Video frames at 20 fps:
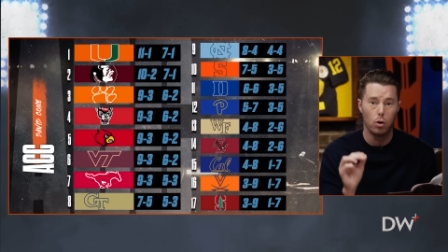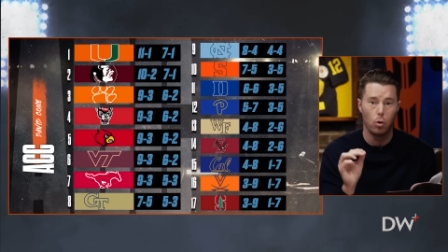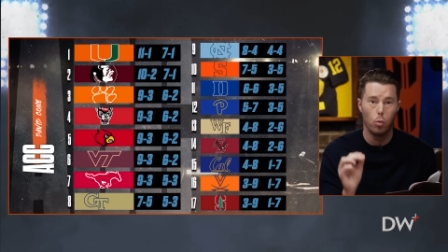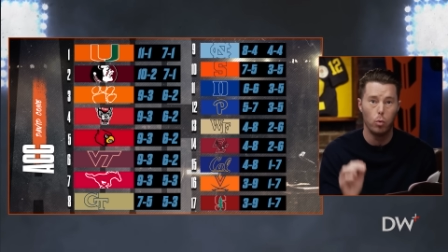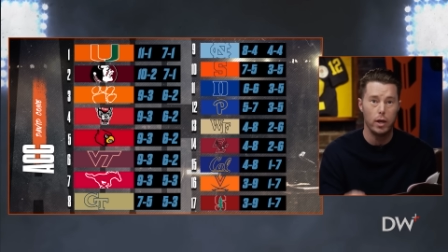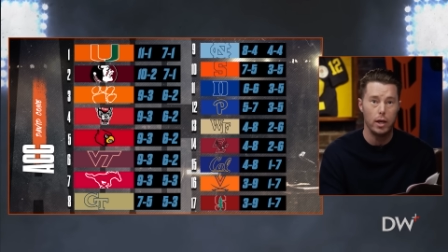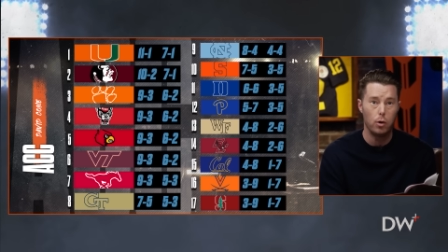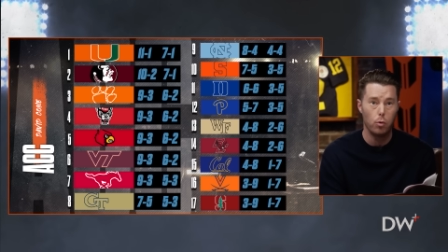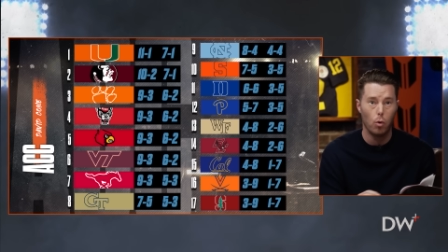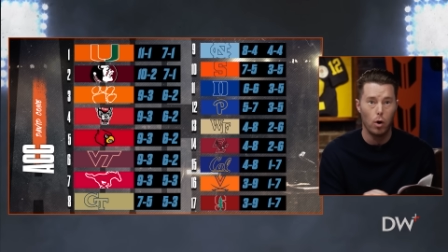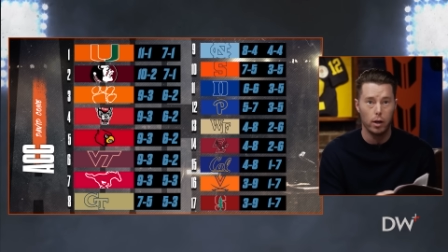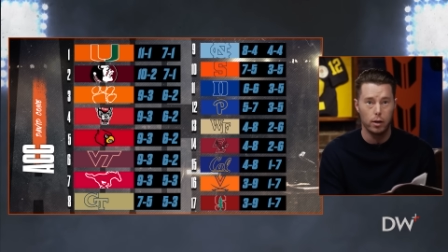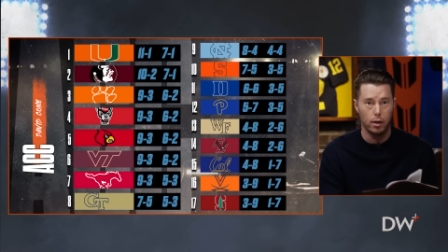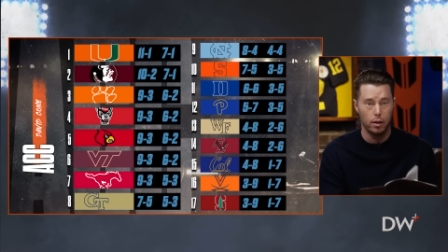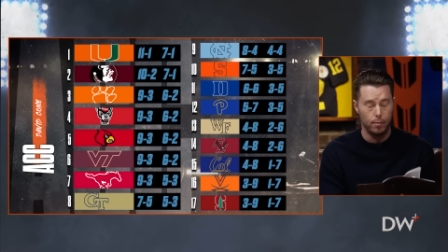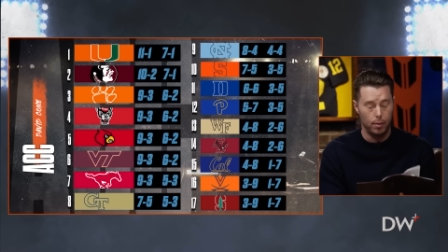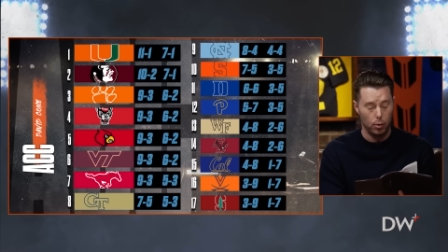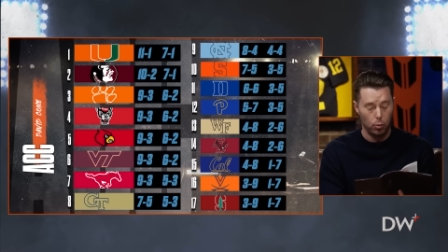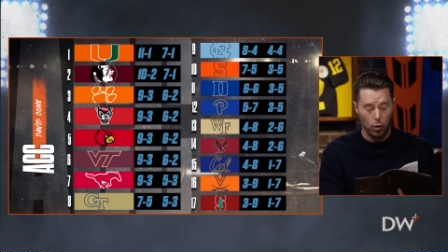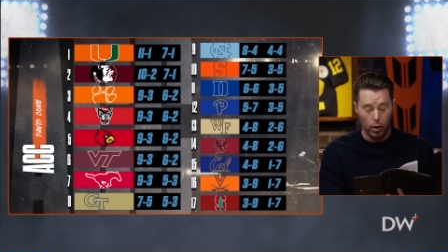week one, going
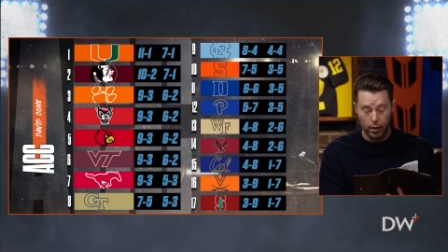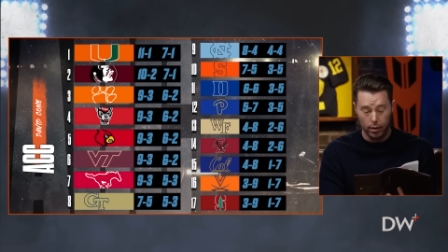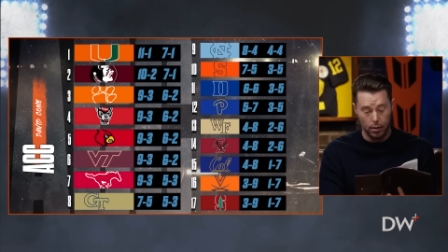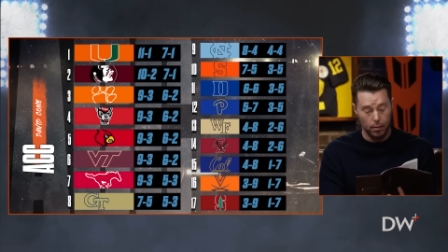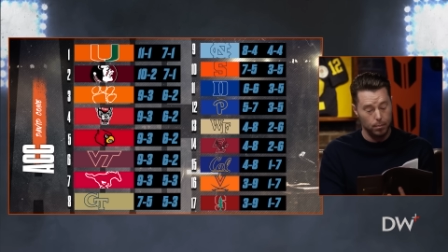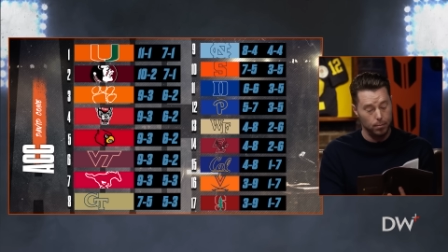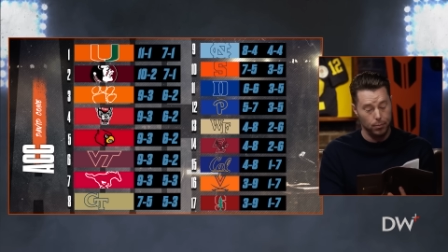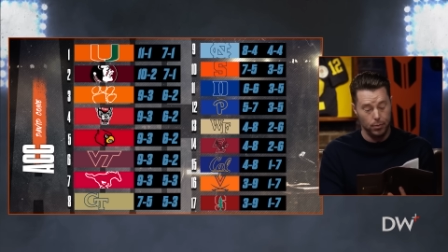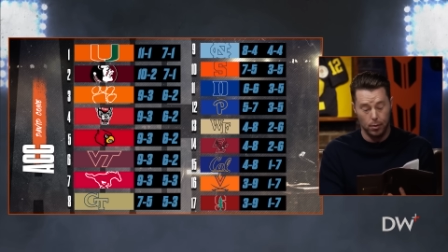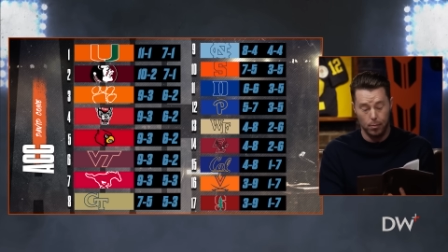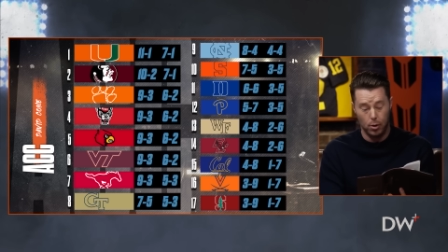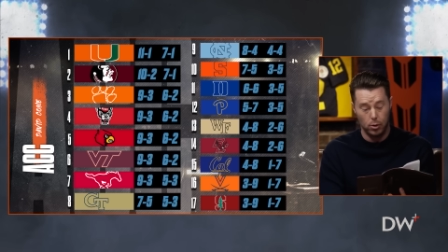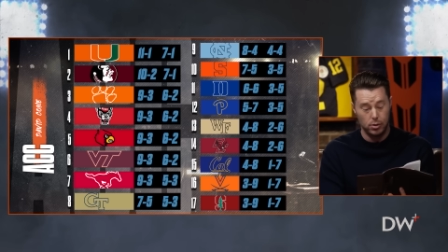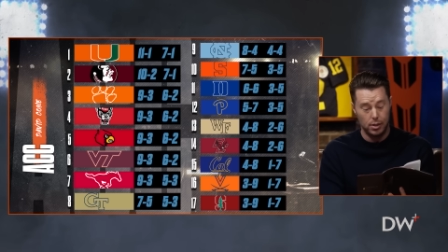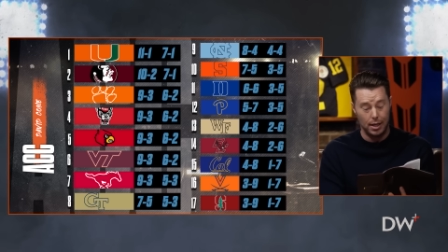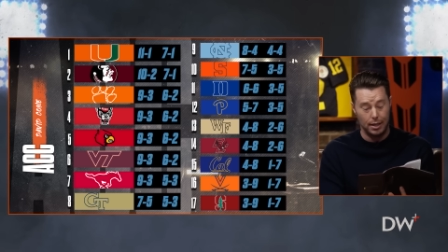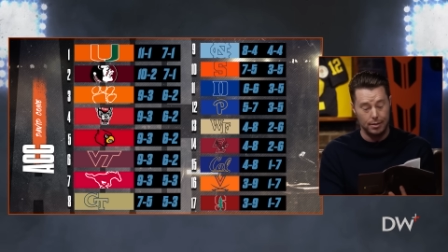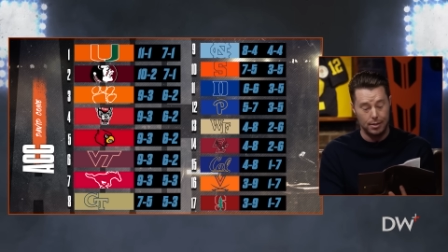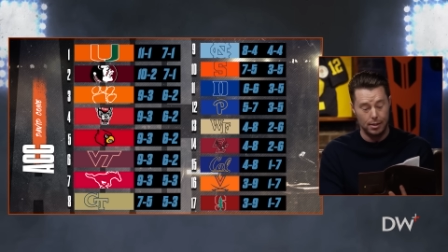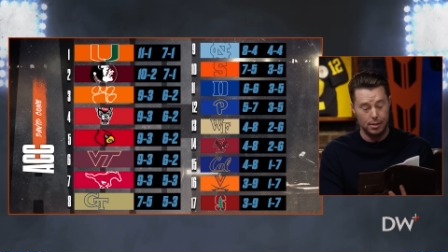to be one of the most
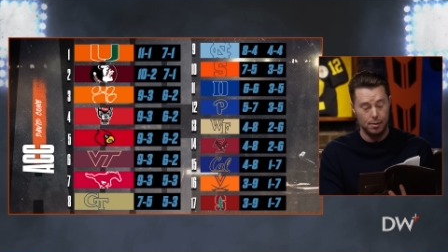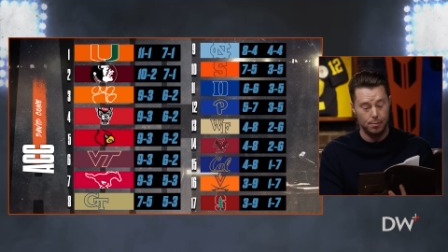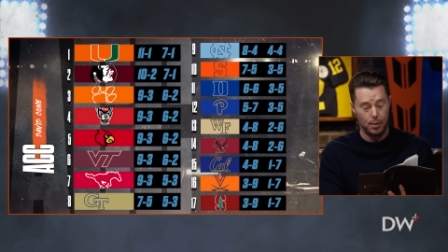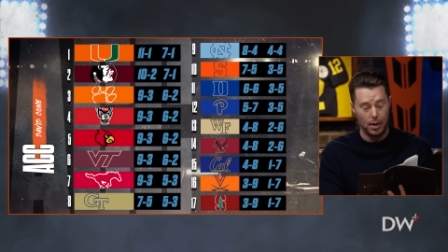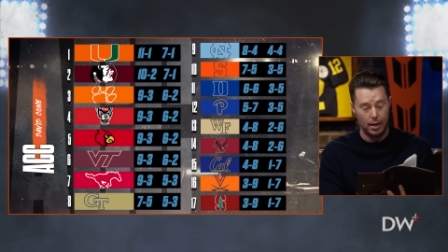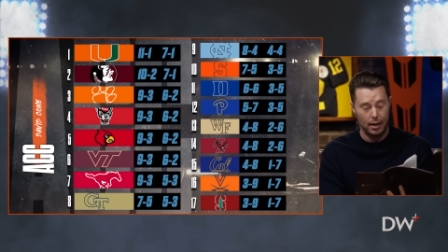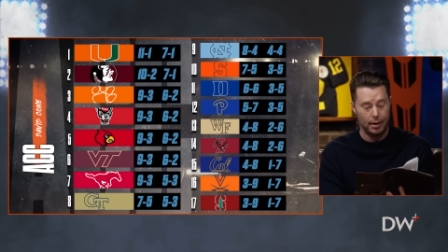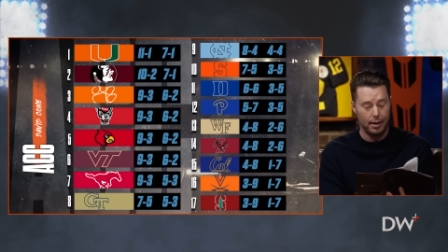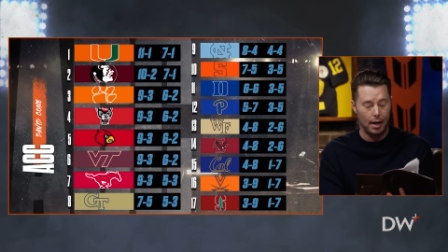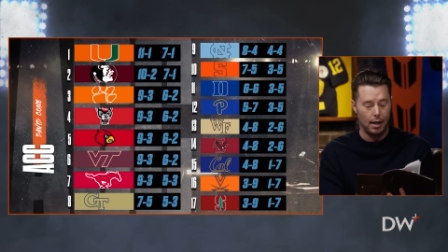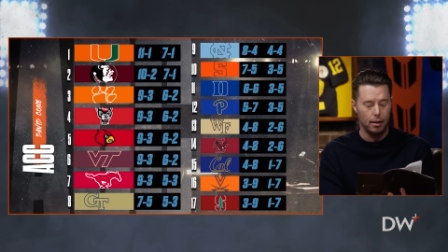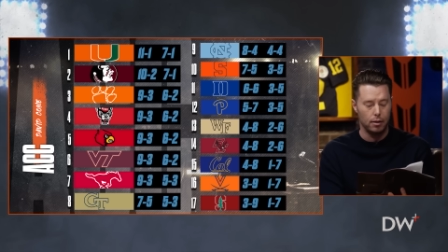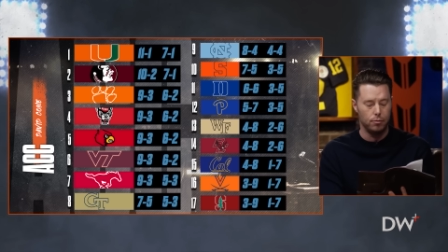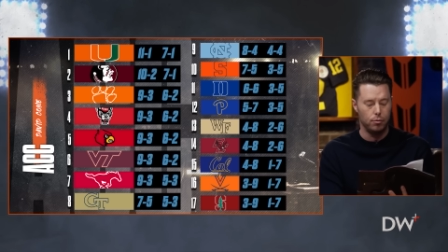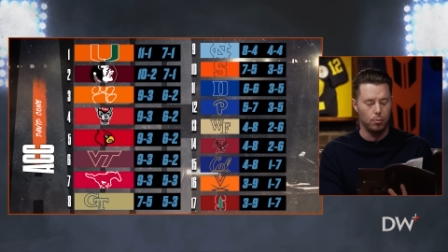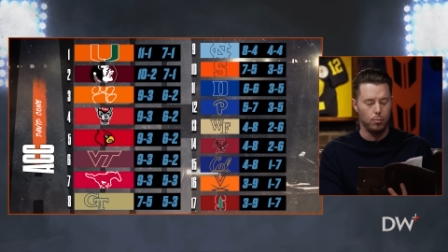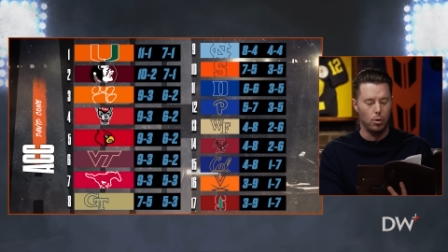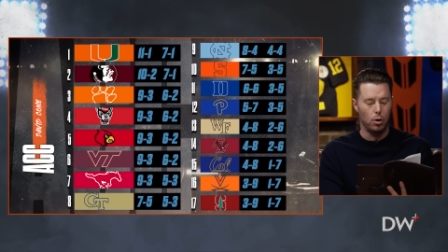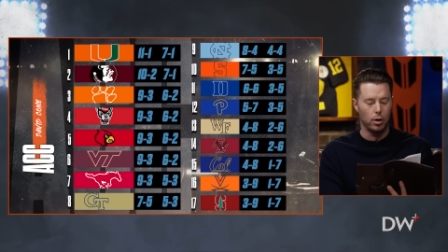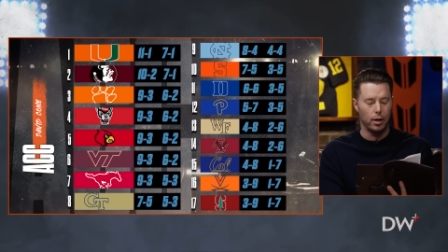anticipated college
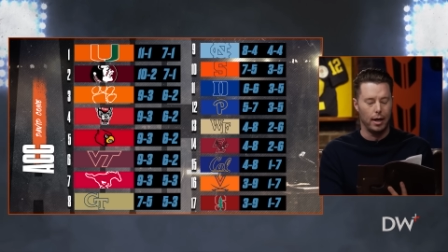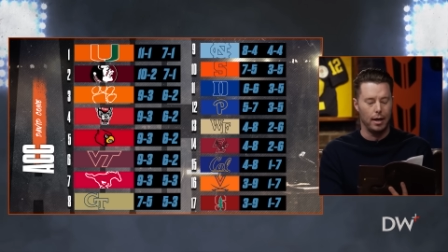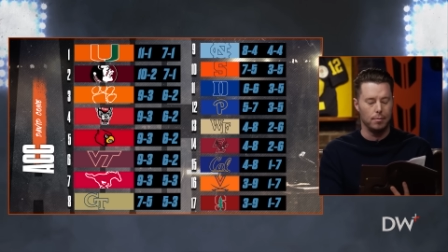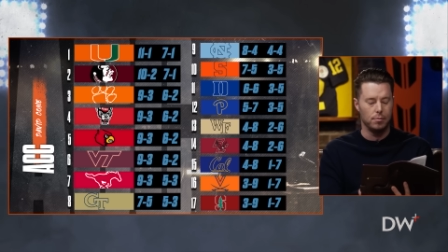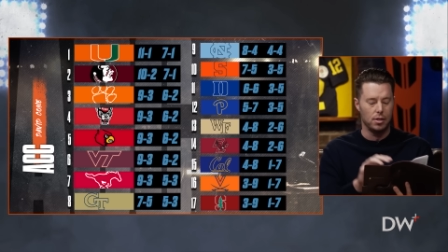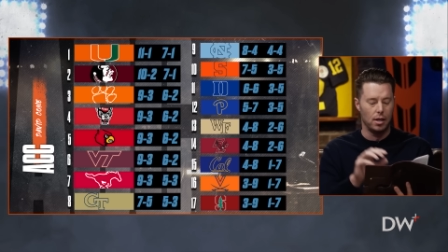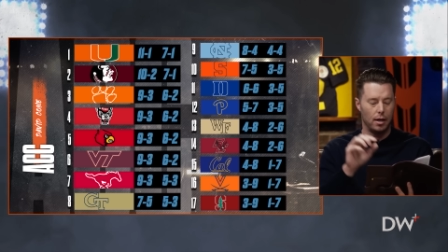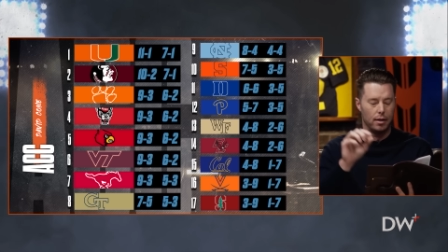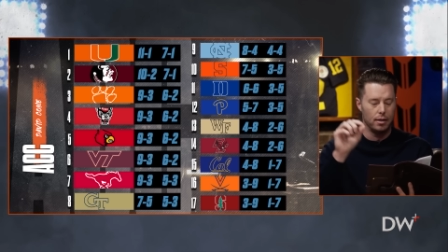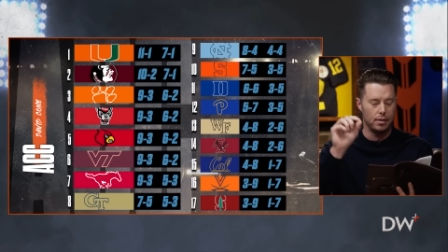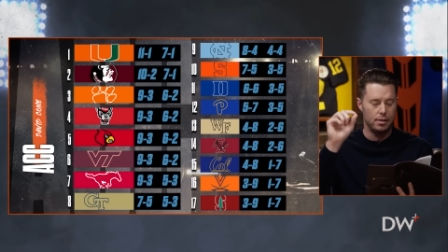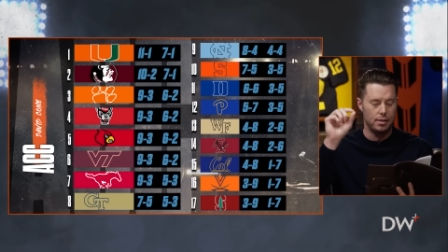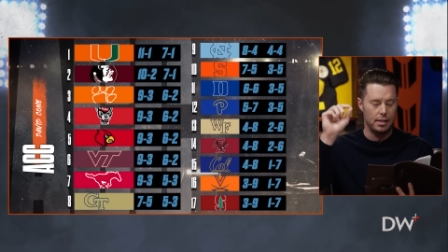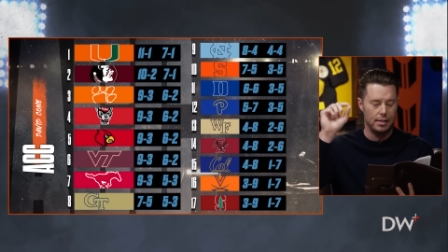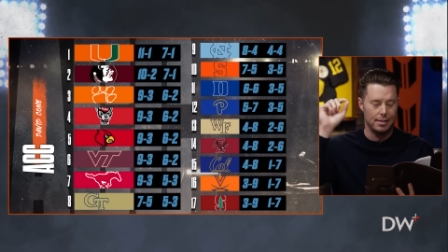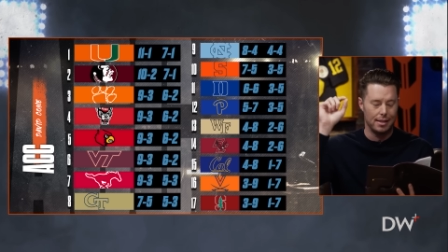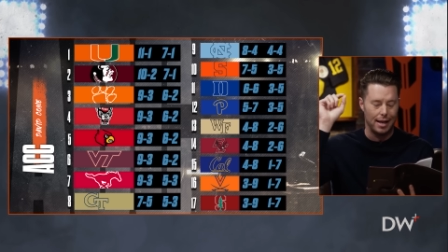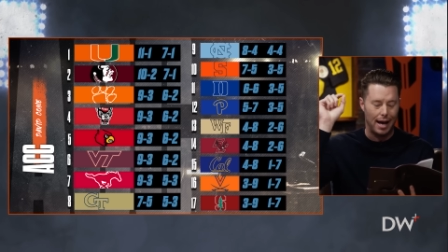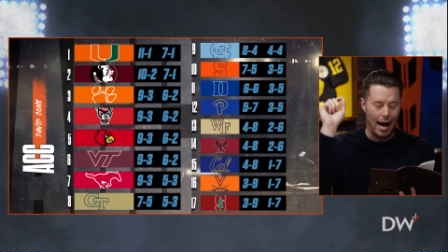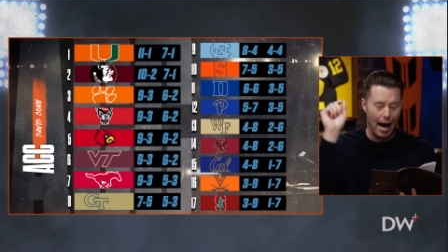football games of the season.